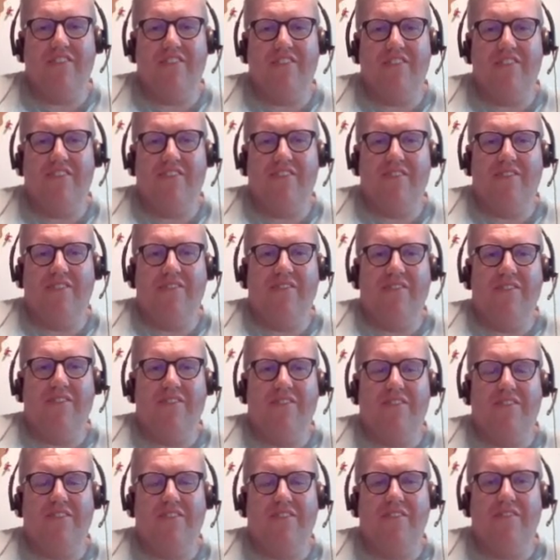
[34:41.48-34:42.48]

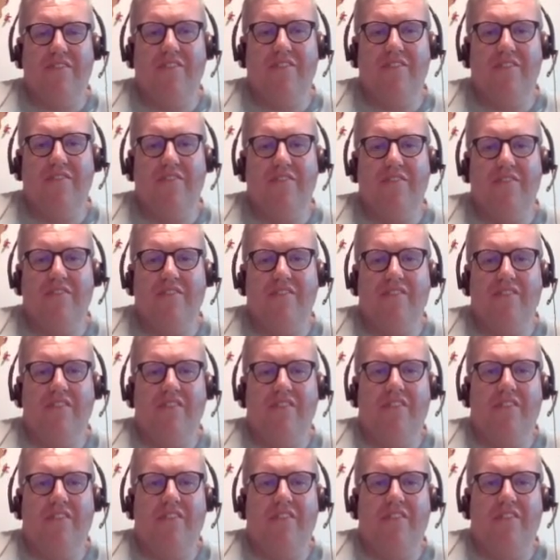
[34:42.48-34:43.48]

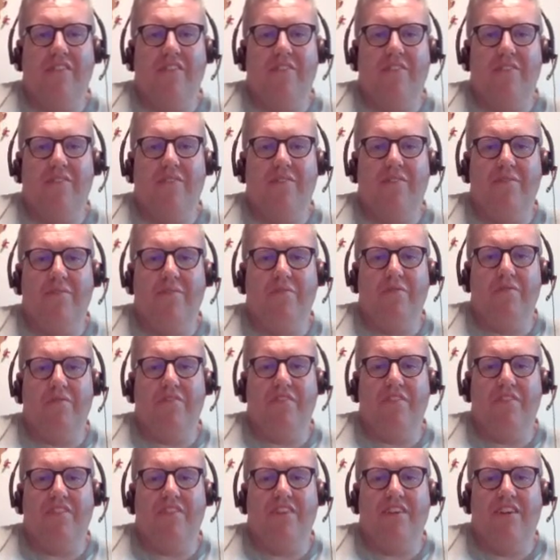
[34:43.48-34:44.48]

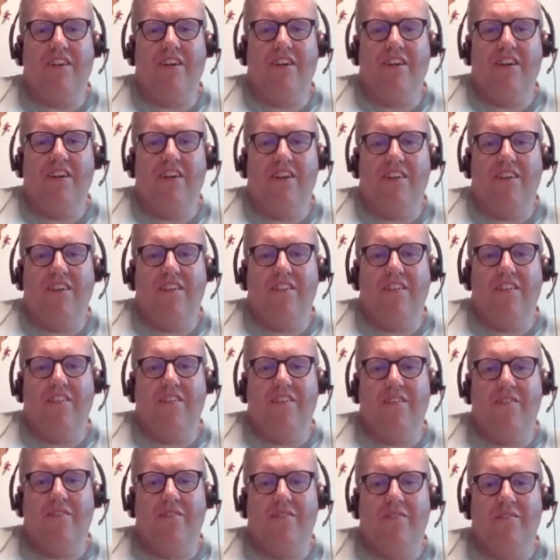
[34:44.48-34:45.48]

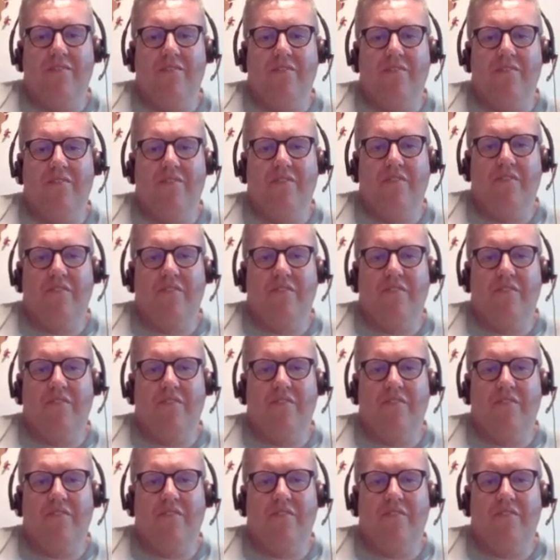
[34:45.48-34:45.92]
[no speech]